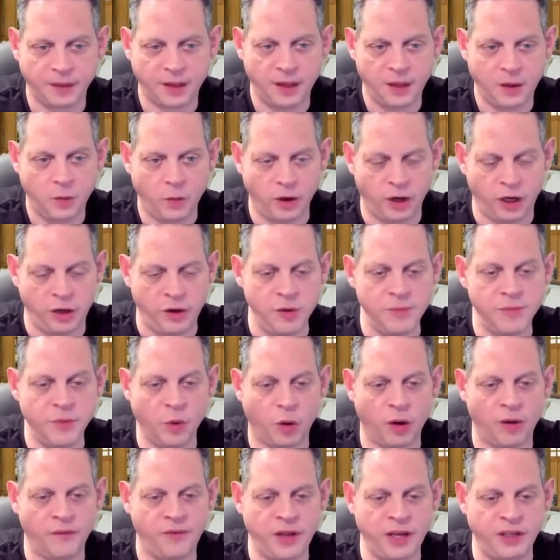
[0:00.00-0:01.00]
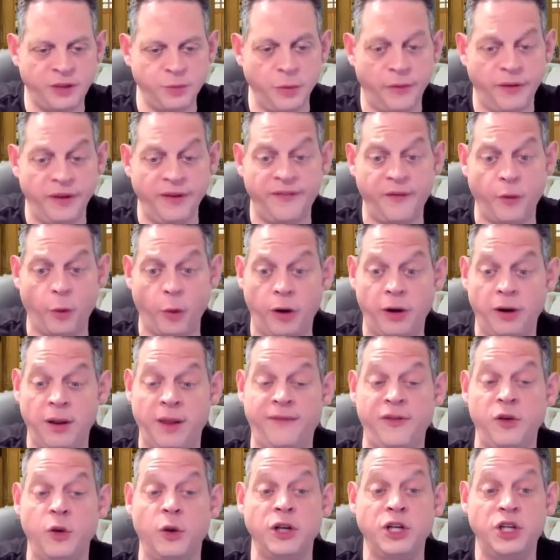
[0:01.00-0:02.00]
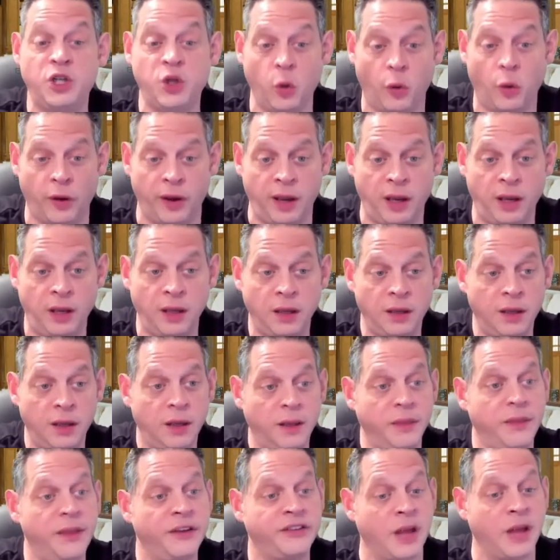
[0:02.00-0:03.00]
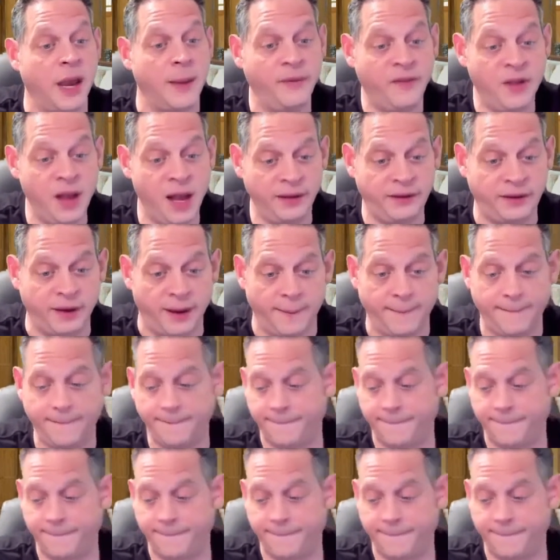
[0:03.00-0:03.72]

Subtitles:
We're going to do more of these moving forward if you enjoy this type of content.